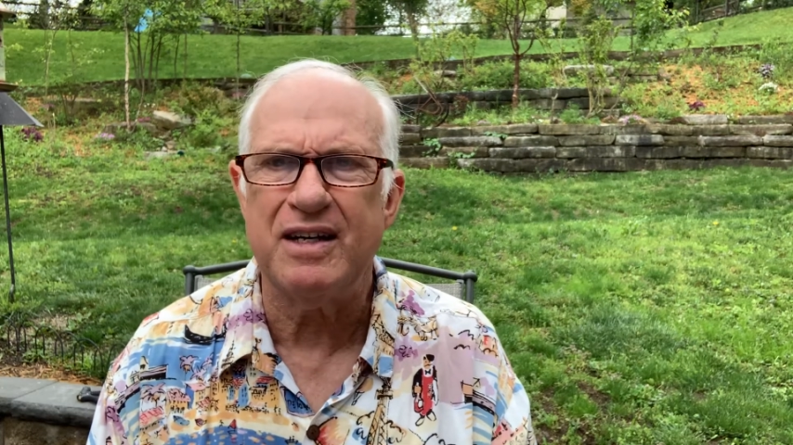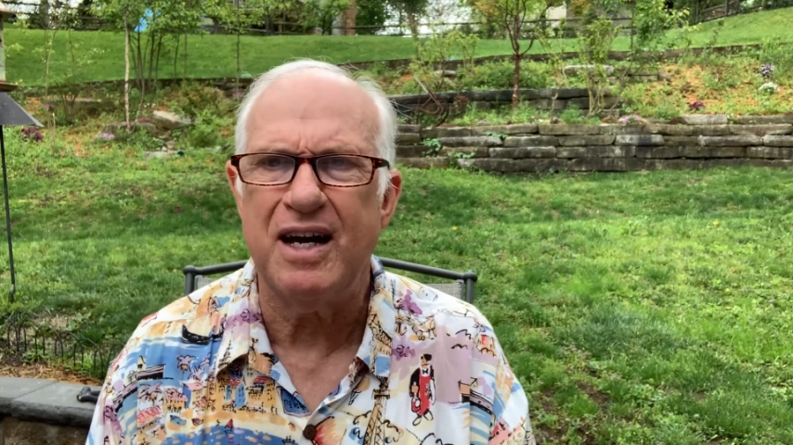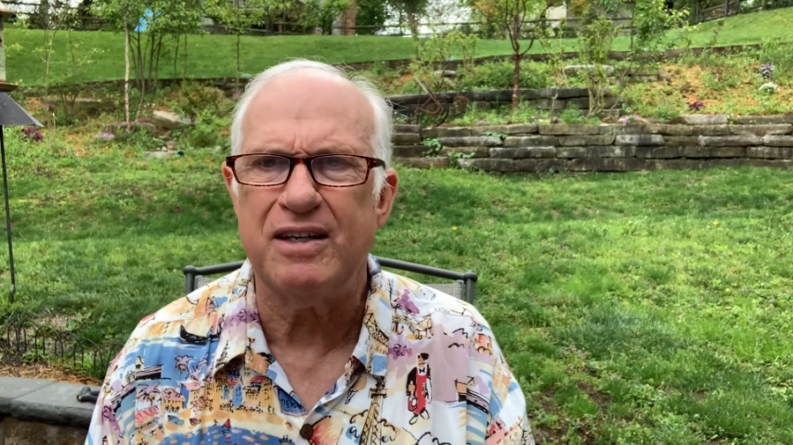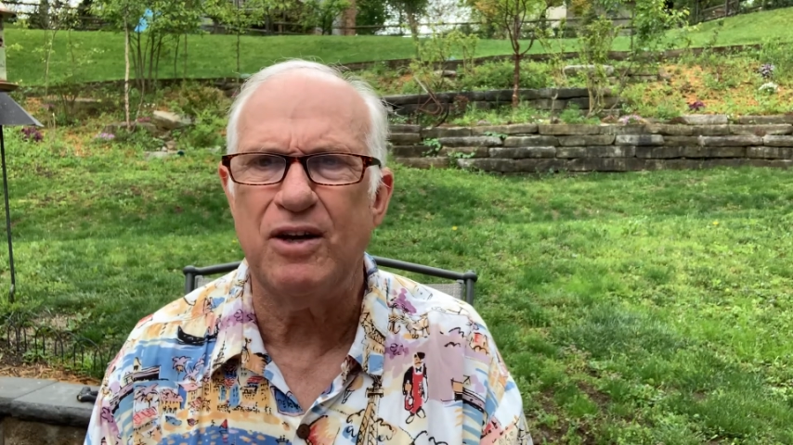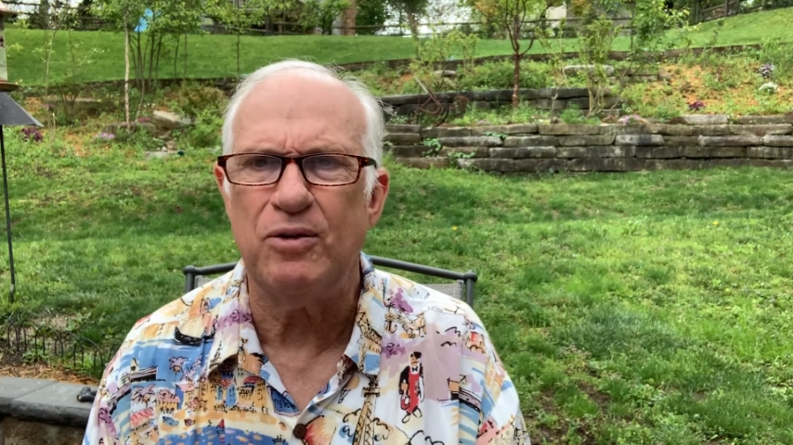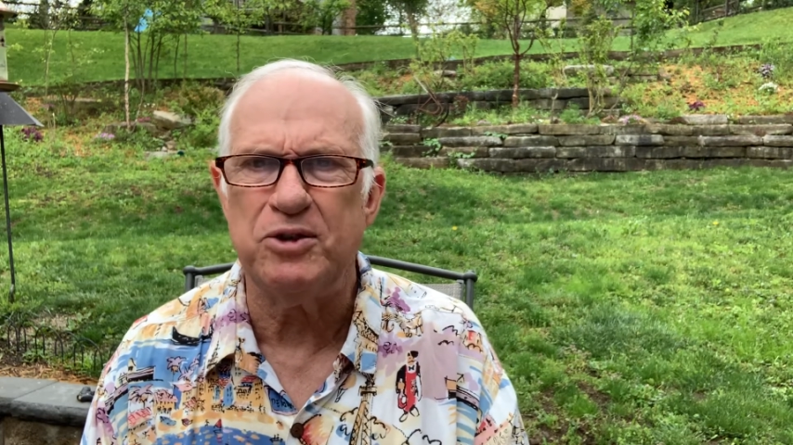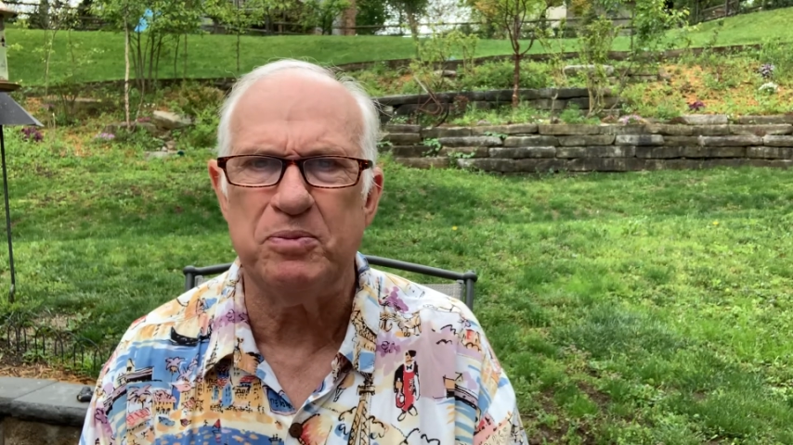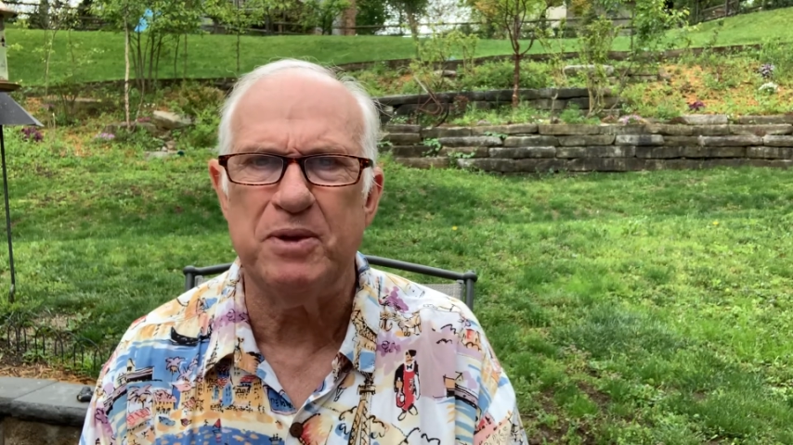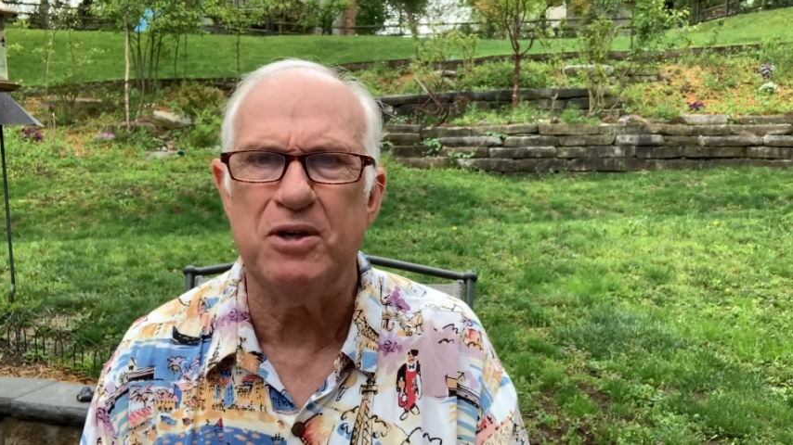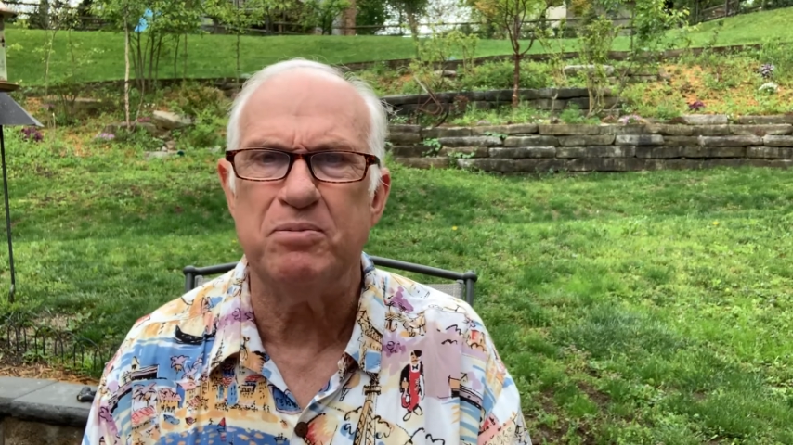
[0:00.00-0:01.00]
God the Holy
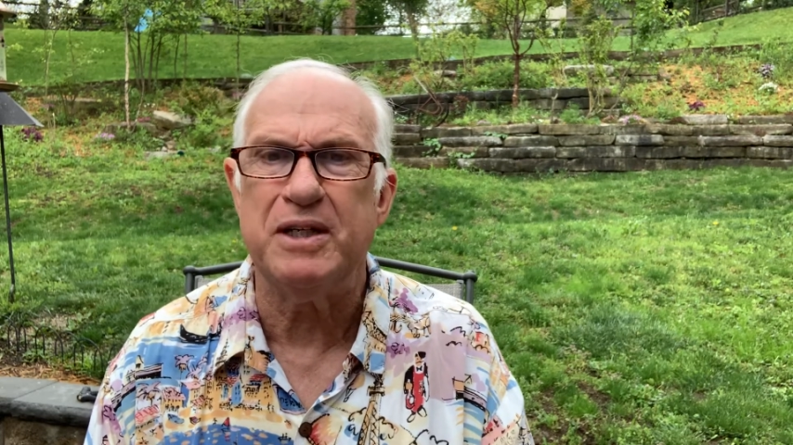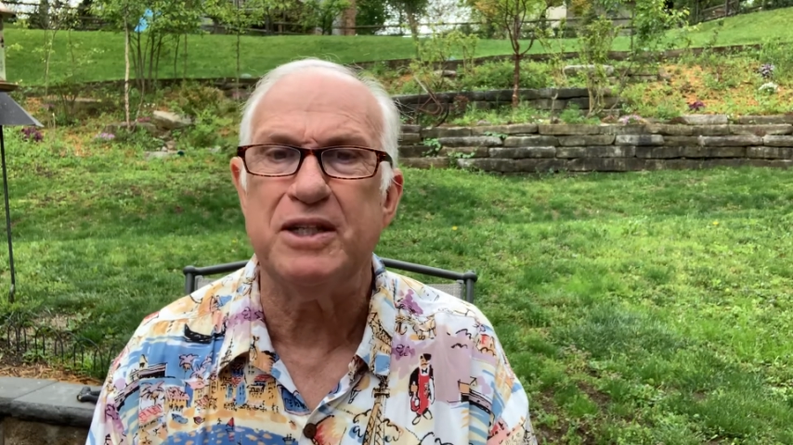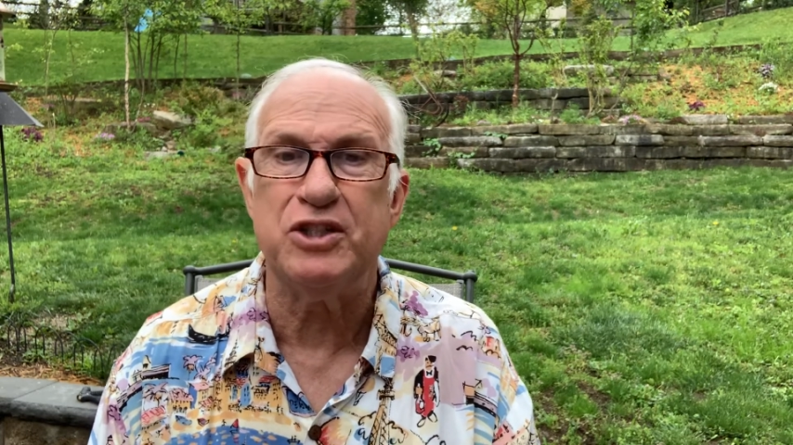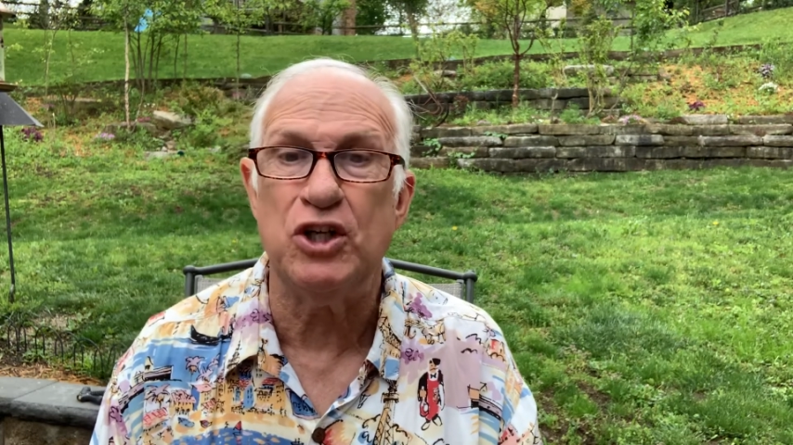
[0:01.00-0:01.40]
Spirit, because in